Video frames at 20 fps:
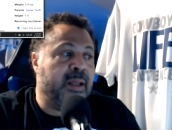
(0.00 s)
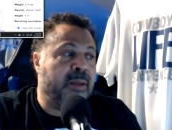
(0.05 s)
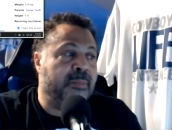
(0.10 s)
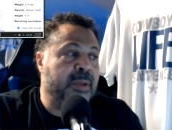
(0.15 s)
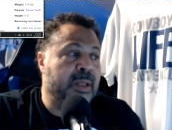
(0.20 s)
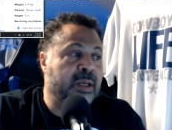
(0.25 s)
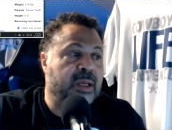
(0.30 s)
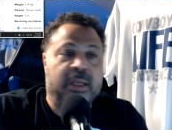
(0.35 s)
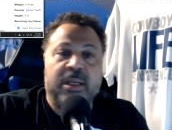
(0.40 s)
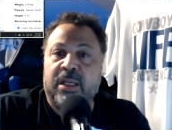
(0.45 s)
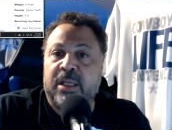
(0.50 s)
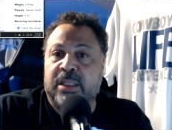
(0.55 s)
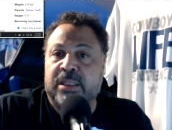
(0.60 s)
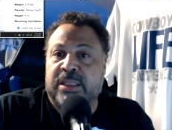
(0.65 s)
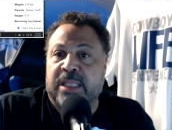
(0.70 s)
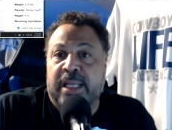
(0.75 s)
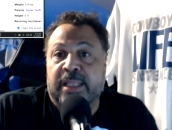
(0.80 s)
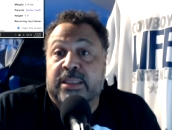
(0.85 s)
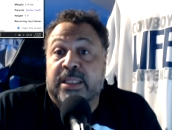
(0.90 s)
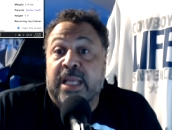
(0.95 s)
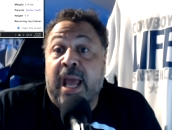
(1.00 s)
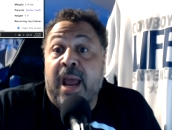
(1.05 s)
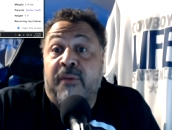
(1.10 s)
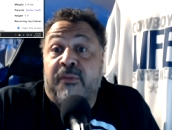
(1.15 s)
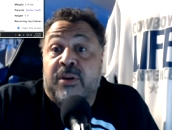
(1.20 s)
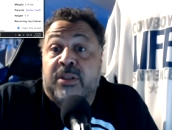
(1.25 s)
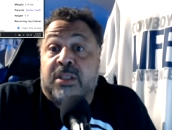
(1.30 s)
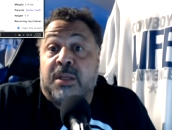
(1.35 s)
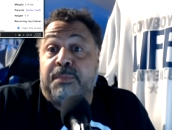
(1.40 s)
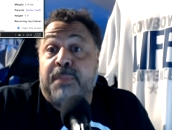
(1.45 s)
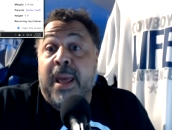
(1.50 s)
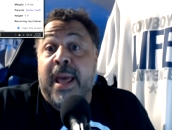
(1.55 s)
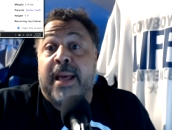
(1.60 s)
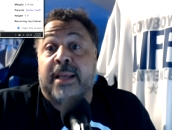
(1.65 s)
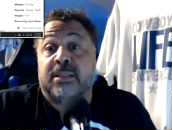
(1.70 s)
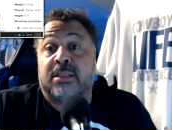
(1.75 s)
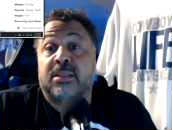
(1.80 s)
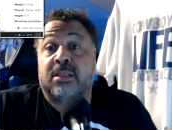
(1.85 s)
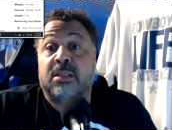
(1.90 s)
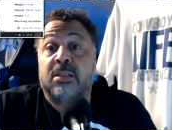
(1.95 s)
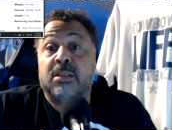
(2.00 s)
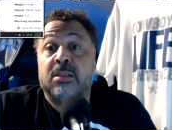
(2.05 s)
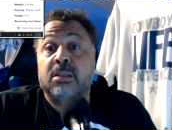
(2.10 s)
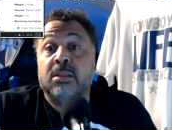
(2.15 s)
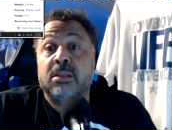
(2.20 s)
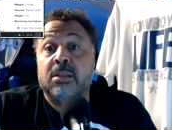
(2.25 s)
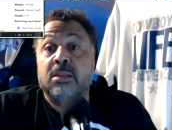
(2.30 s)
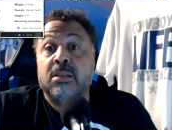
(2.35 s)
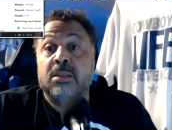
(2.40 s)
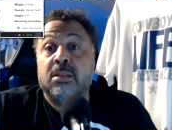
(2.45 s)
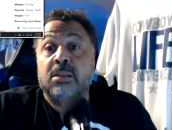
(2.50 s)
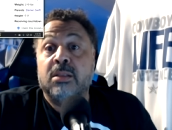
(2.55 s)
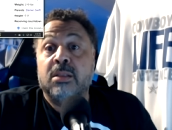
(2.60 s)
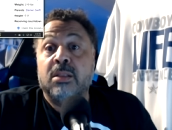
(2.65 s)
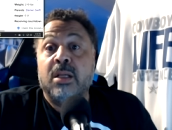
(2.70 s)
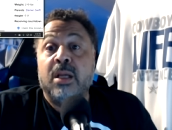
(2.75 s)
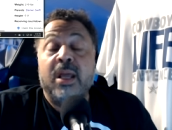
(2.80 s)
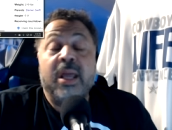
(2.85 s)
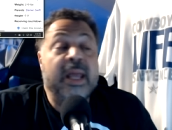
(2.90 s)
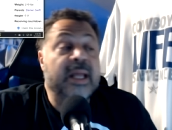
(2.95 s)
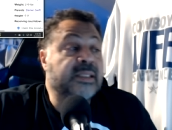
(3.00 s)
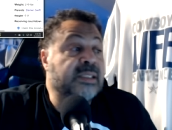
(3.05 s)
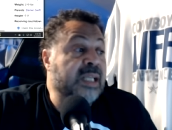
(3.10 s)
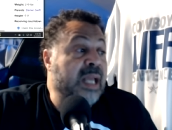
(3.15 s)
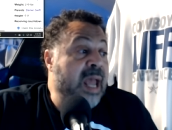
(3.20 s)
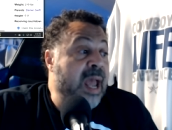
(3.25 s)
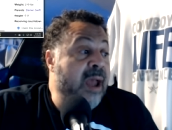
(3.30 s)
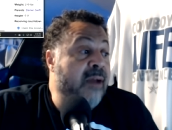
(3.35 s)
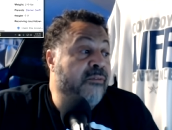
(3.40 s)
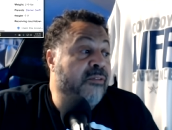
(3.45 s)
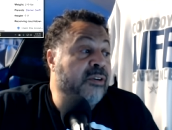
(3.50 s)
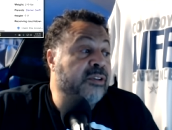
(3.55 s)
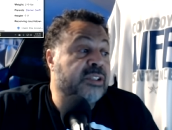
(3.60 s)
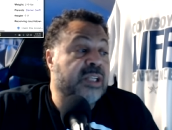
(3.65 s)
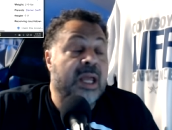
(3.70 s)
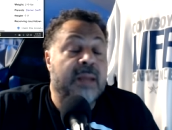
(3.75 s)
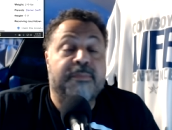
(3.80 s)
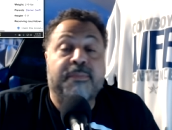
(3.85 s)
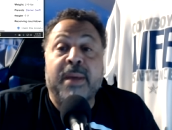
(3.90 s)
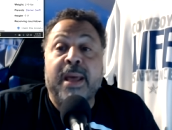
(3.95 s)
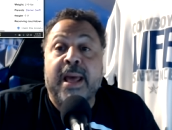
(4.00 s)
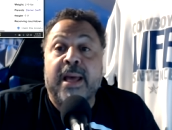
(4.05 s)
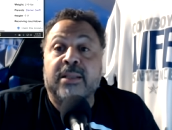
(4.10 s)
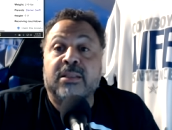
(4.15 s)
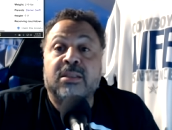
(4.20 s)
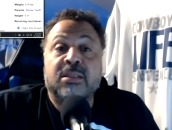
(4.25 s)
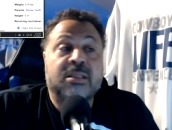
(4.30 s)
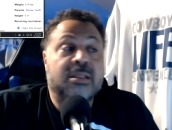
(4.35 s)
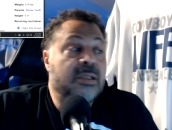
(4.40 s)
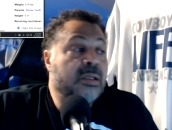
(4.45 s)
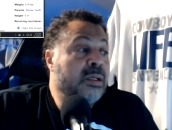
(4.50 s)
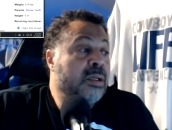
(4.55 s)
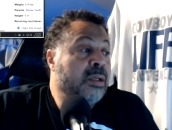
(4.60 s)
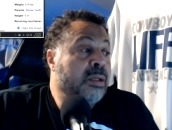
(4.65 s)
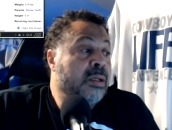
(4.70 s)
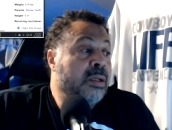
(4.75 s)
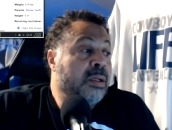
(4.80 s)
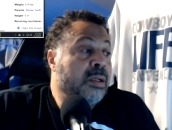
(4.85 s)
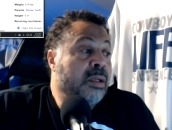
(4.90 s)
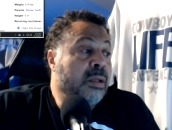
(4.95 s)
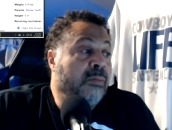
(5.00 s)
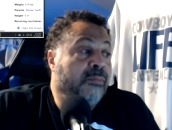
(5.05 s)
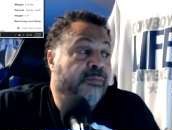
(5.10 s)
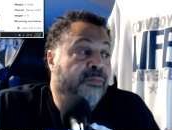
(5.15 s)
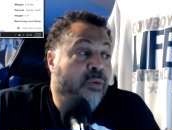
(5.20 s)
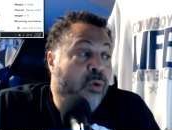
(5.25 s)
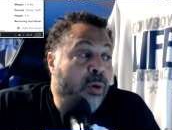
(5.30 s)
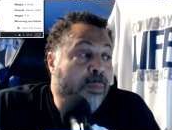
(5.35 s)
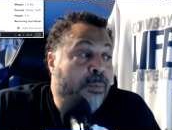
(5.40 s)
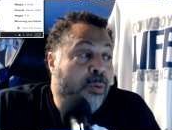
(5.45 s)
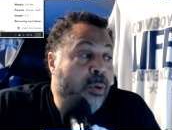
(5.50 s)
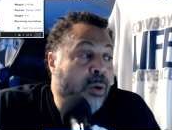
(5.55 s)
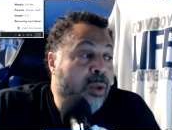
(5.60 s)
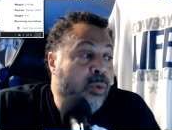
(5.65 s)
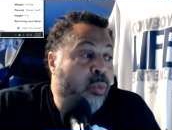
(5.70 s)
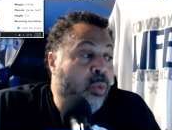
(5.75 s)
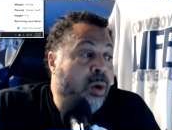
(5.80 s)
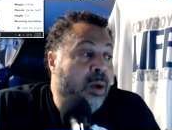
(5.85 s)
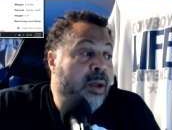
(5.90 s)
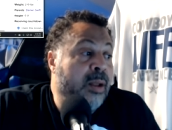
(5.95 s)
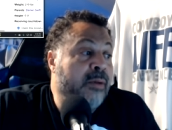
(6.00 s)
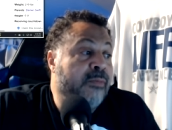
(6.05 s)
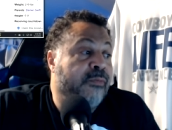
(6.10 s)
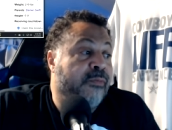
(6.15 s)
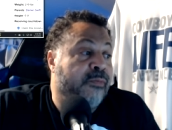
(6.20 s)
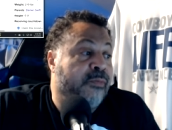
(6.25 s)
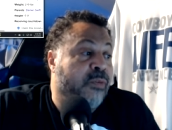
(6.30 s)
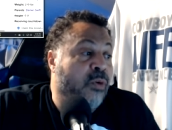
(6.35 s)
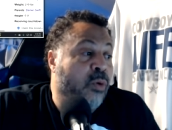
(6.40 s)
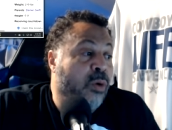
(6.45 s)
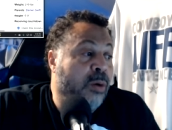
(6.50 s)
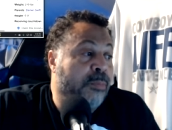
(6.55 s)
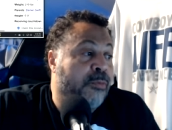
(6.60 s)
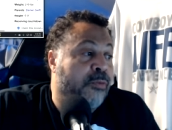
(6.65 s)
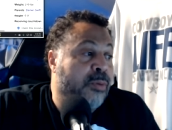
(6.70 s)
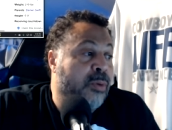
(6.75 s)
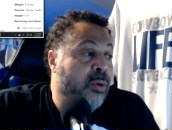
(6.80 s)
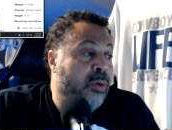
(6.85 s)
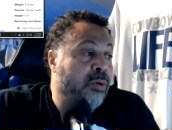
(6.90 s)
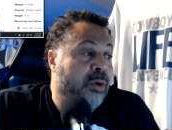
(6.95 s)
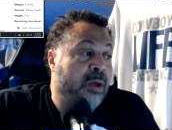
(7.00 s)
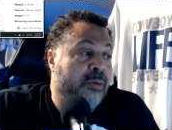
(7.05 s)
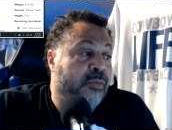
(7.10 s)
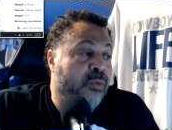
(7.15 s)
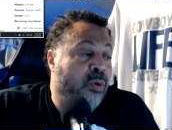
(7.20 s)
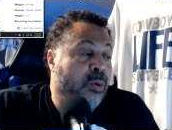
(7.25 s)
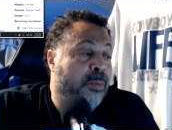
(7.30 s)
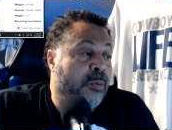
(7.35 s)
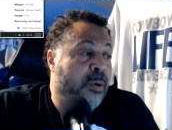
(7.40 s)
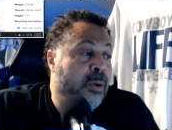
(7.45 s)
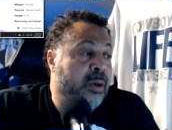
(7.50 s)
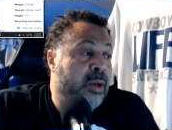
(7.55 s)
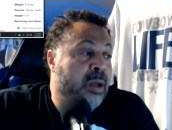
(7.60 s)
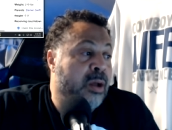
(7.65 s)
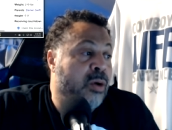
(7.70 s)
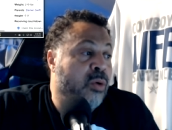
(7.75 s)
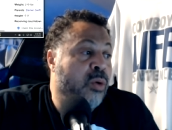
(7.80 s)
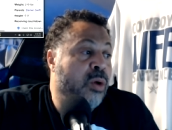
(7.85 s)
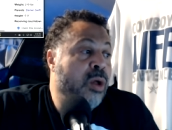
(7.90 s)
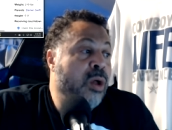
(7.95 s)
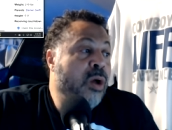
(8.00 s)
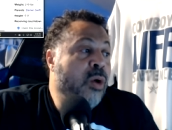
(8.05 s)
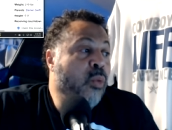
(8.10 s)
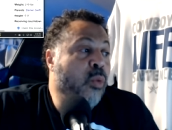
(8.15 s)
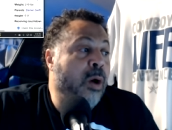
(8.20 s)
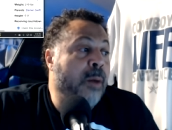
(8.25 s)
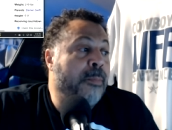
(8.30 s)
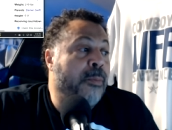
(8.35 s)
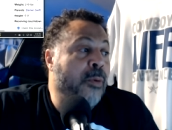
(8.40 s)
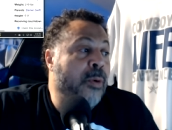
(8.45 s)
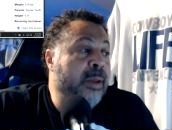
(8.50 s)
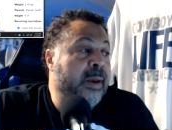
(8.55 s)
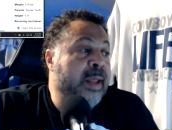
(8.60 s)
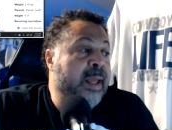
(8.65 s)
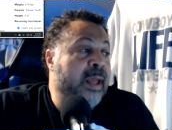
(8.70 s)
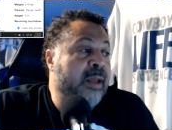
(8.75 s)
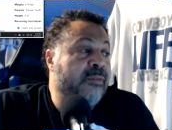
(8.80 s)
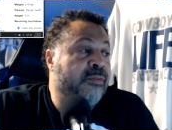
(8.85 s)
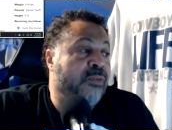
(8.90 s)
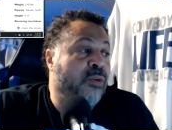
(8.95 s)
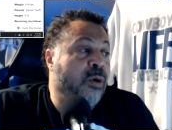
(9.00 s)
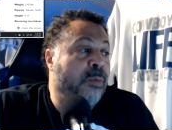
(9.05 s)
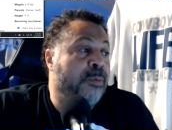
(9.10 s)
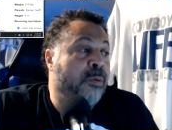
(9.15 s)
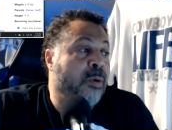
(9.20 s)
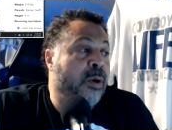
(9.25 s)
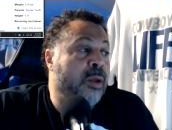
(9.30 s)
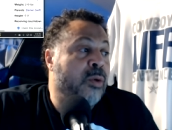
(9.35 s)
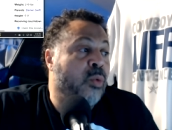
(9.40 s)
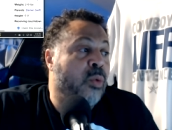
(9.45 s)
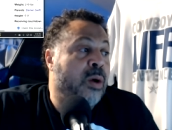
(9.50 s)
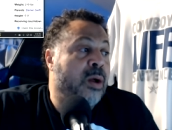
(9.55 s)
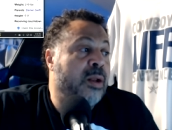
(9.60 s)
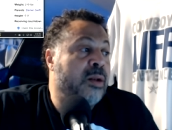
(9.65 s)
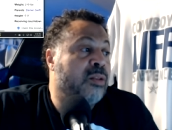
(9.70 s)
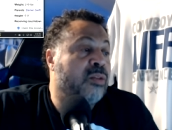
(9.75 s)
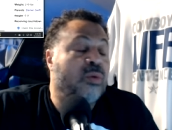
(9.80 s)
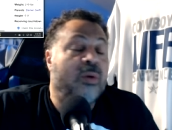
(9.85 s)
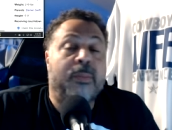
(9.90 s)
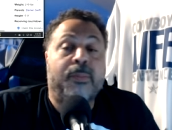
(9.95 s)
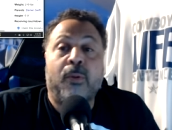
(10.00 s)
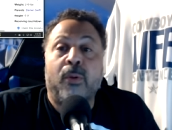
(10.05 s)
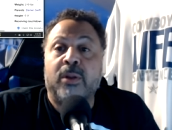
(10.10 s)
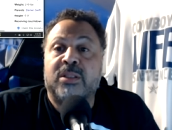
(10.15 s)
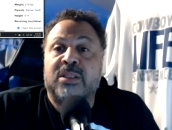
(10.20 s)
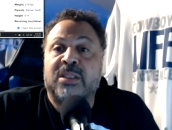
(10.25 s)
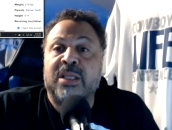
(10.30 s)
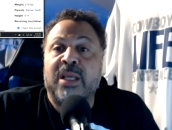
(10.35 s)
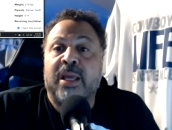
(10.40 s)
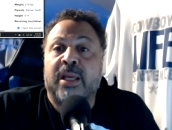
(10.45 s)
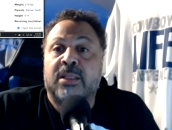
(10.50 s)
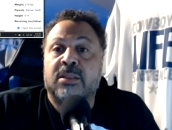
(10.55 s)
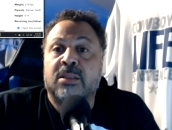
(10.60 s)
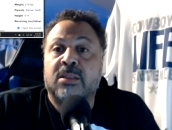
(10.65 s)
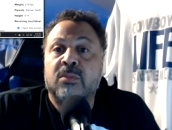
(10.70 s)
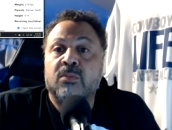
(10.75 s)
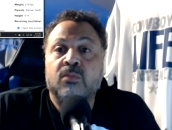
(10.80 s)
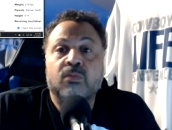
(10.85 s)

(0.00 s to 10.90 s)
I mean, it's, it's average at best. It's average at best. 4.1, 4, 4.0, 1.8, 4.1, 3.6.